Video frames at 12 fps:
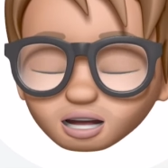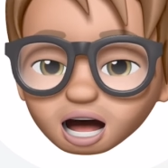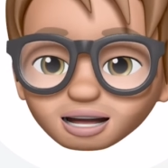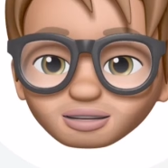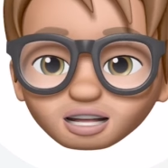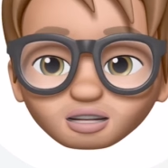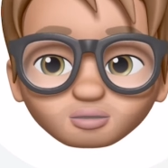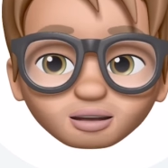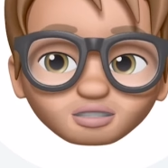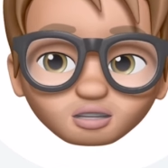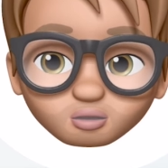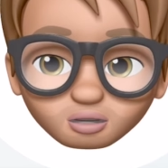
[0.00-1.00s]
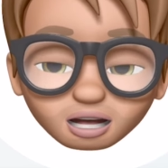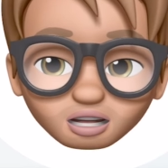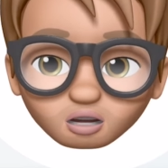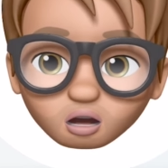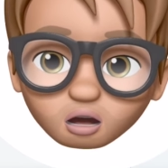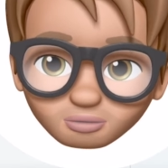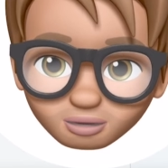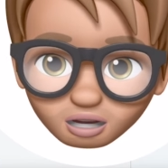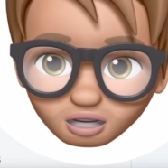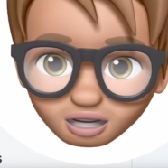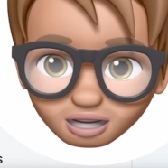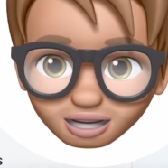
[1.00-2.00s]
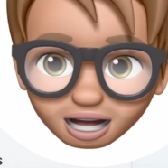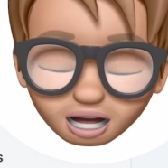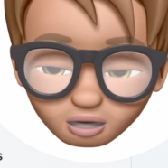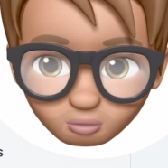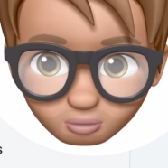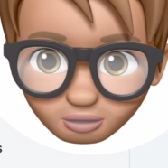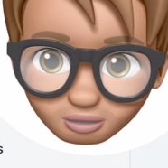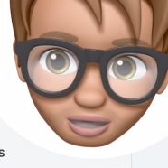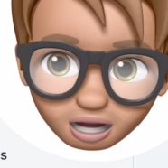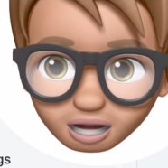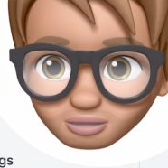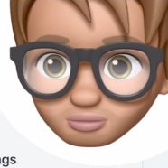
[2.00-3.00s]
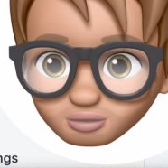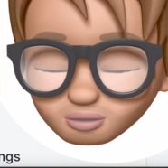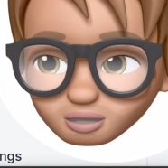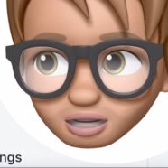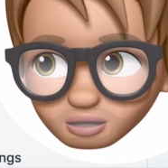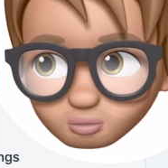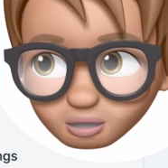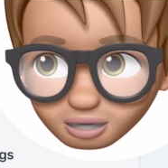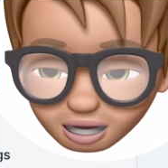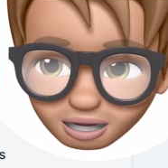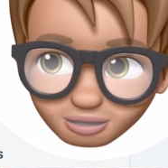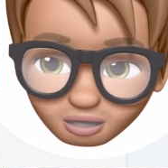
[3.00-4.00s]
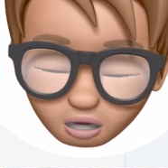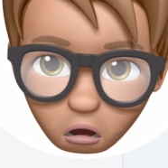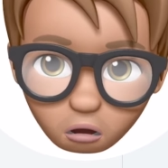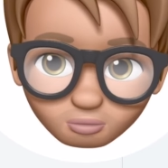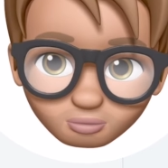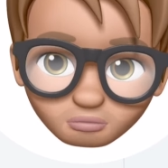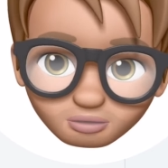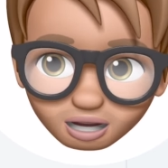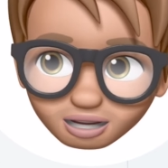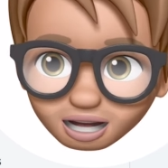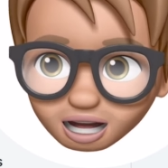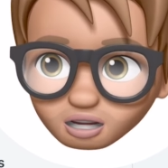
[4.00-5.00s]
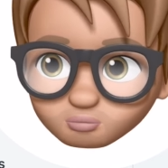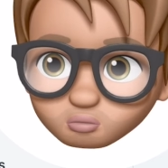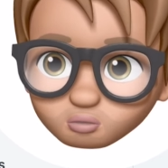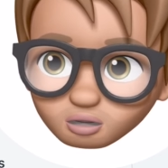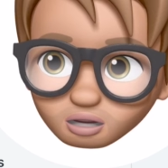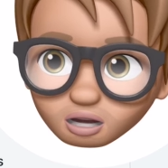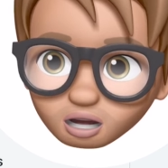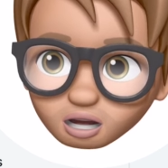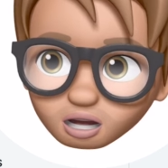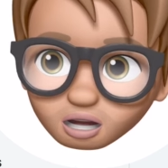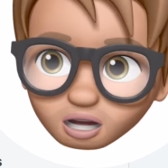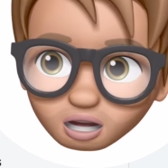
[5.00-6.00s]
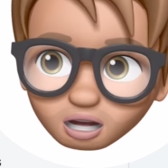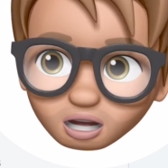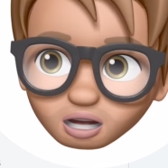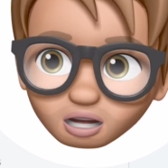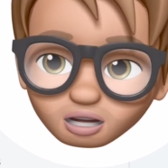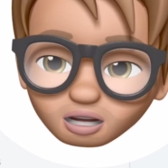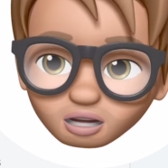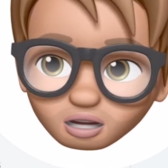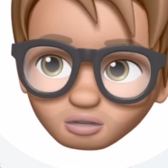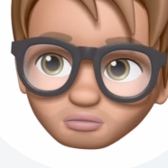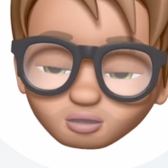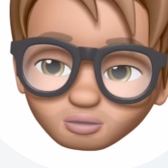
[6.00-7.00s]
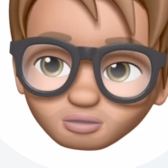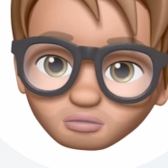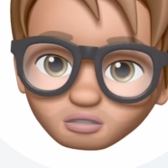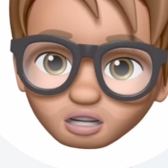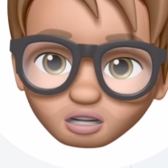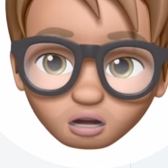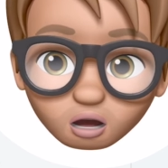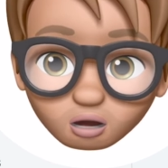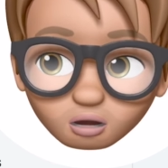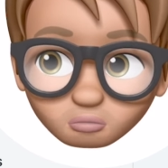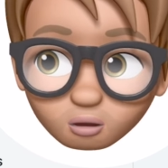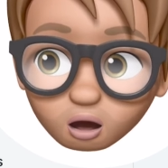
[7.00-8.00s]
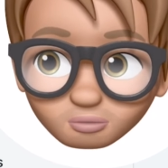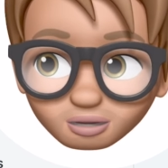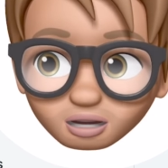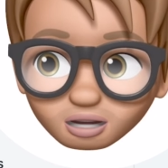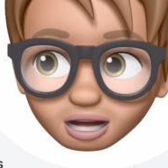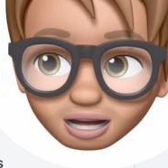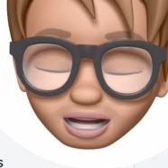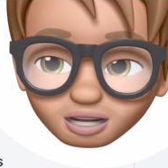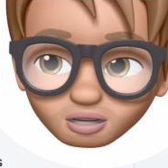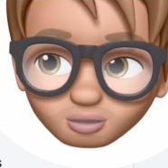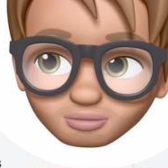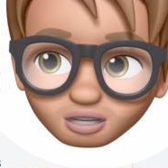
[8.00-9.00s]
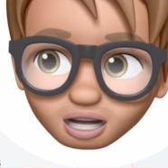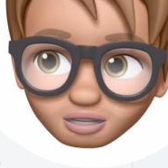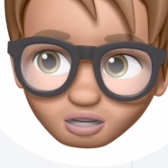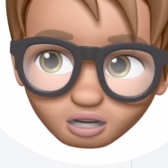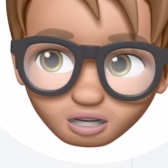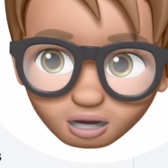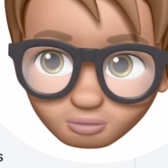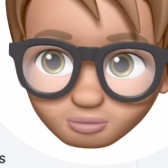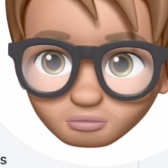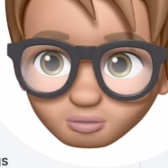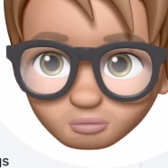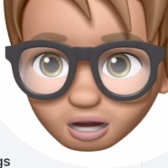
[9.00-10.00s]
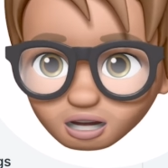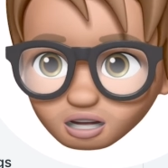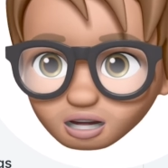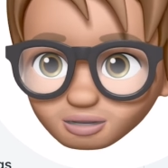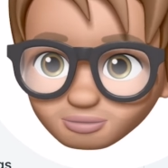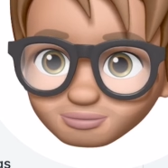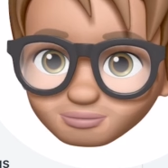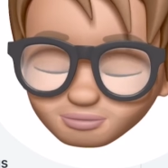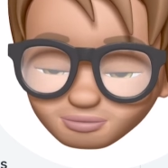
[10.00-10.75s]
And then you have to create your rBux account. And you do this within the Shopify dashboard. A few of the fields auto populate. You have to enter some information.